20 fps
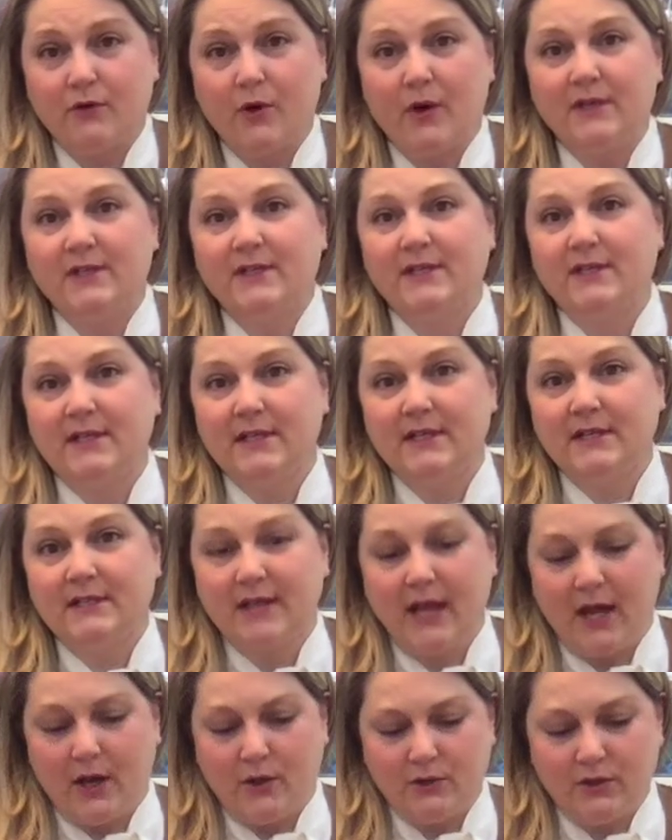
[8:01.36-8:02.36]
C
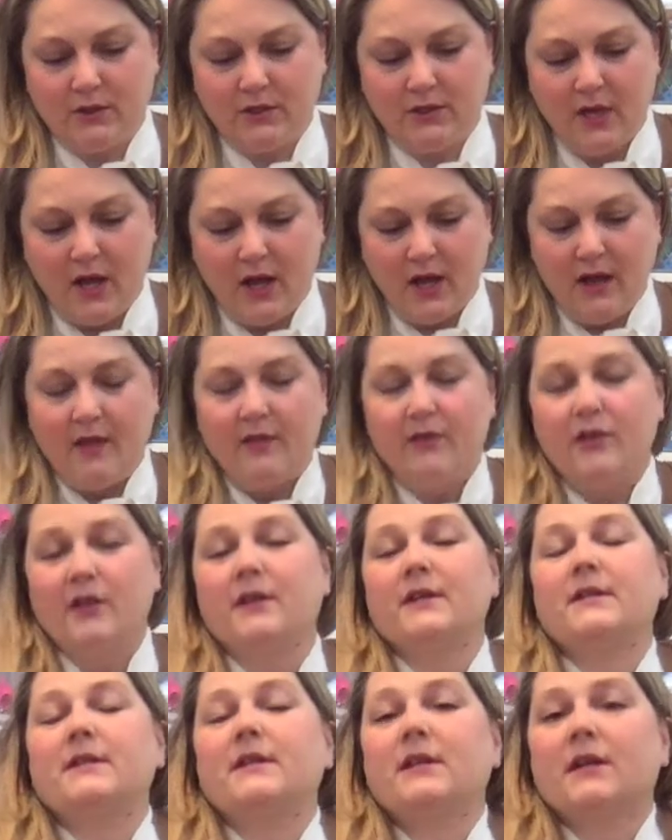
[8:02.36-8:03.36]
sounds.
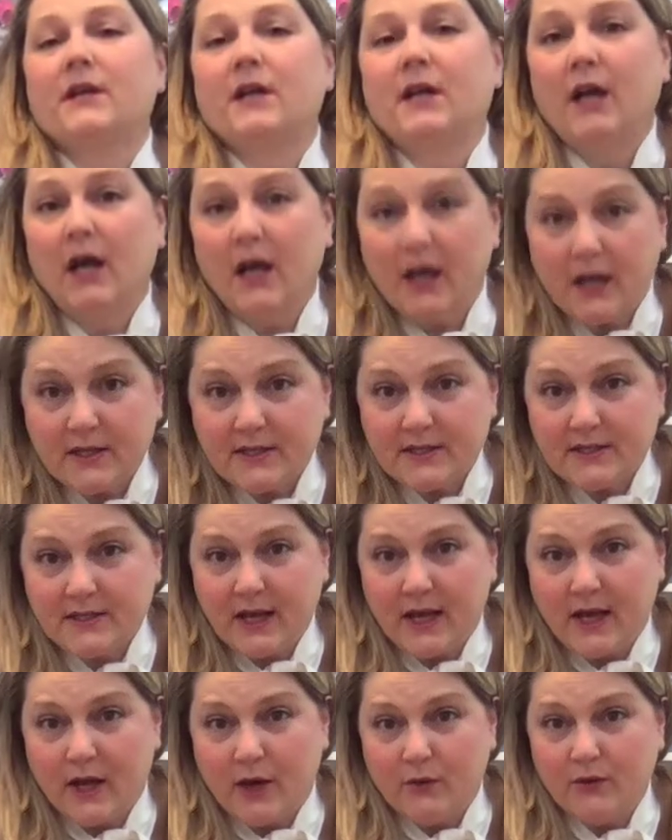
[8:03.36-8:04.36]
The K
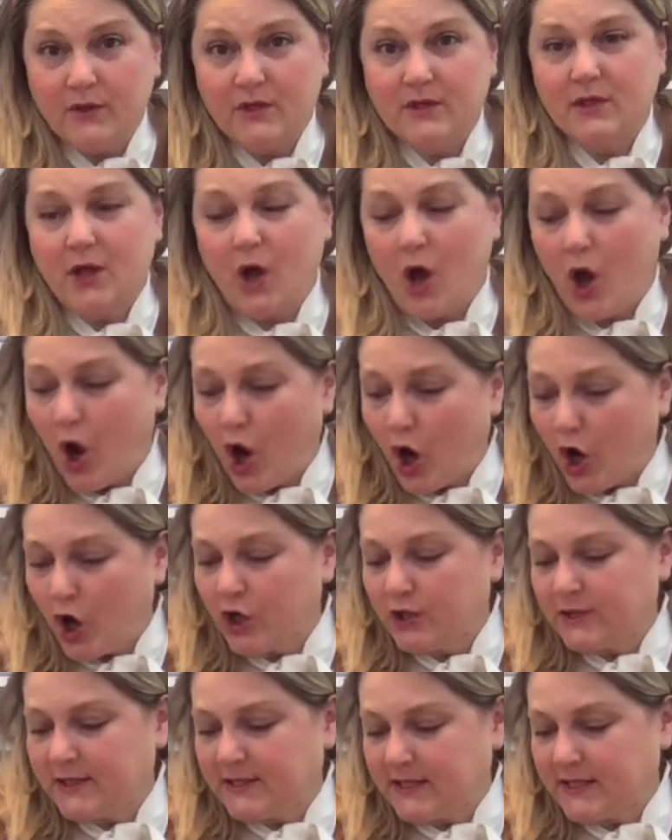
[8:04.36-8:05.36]
sound is the
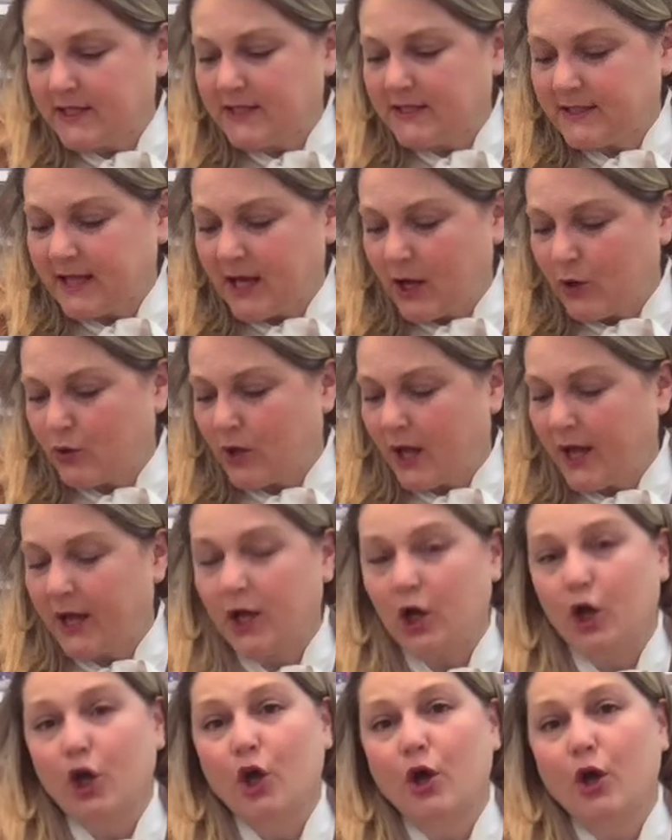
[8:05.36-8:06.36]
hard C sound, like
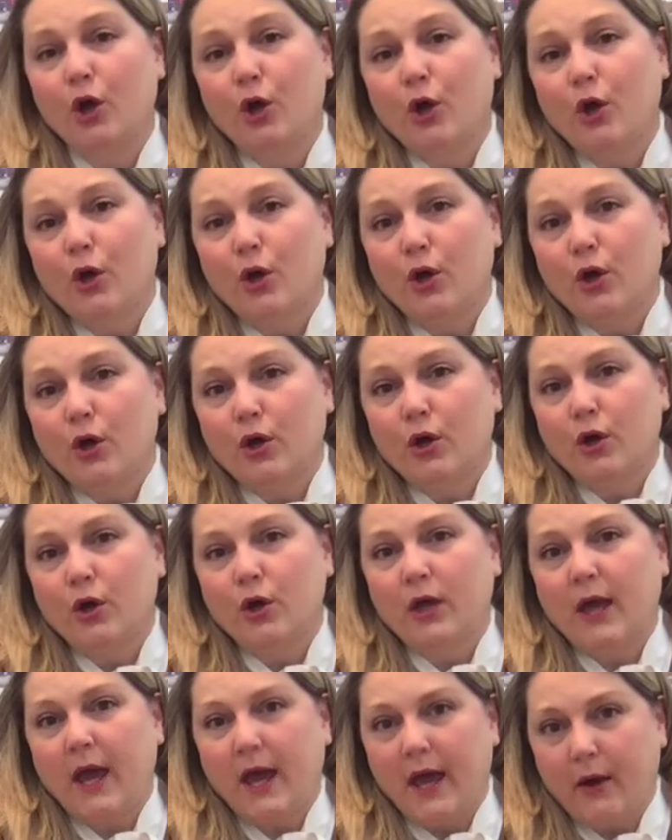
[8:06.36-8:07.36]

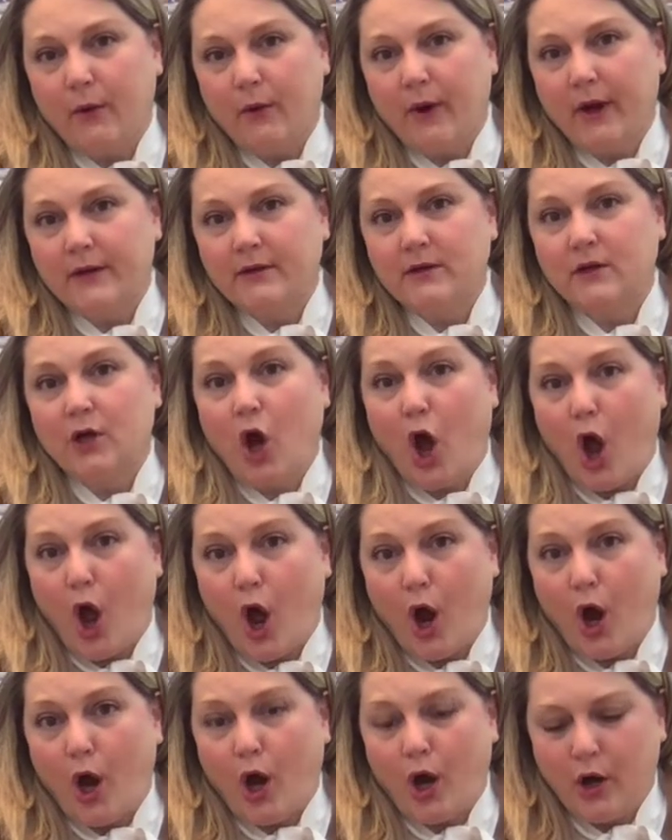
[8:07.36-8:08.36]
carrot,
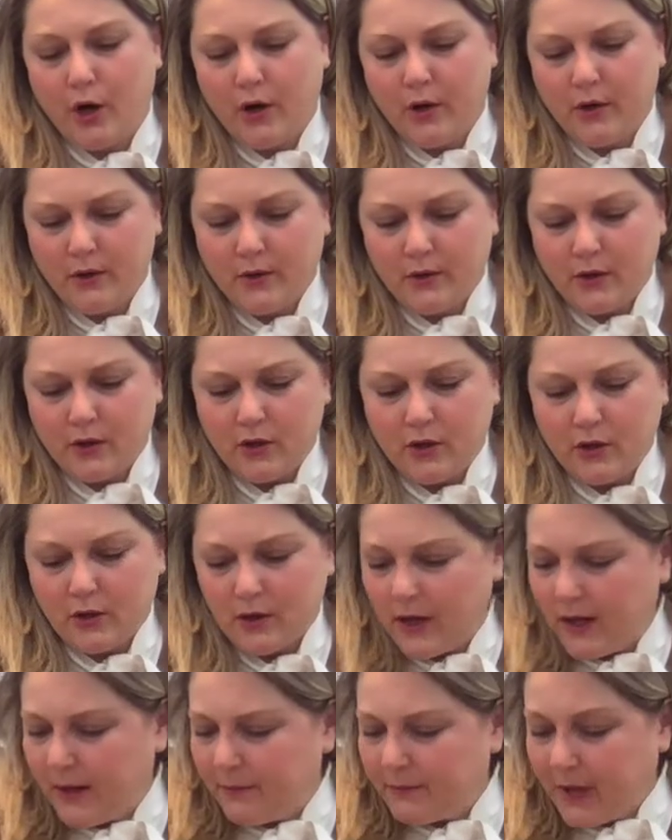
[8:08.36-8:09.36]
car,
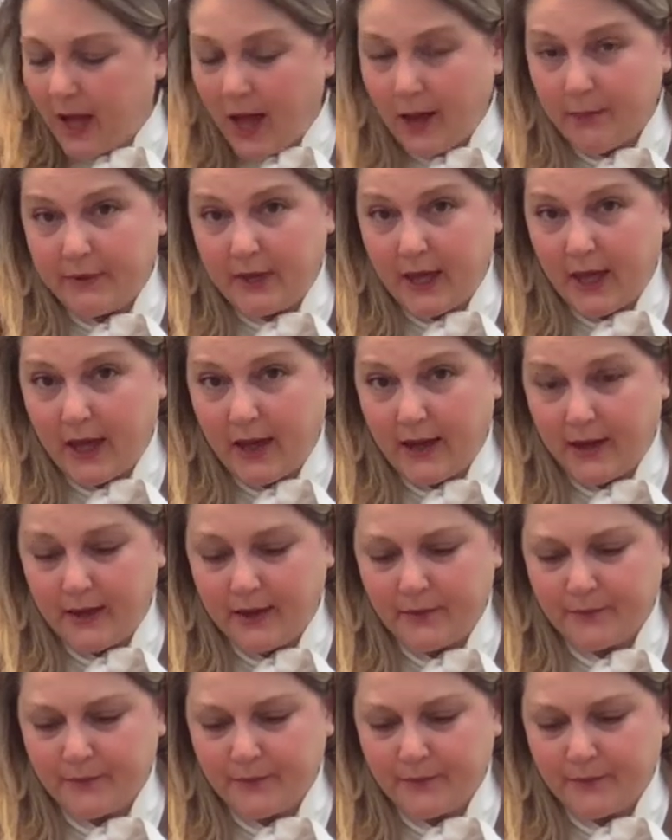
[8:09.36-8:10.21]
cupcake.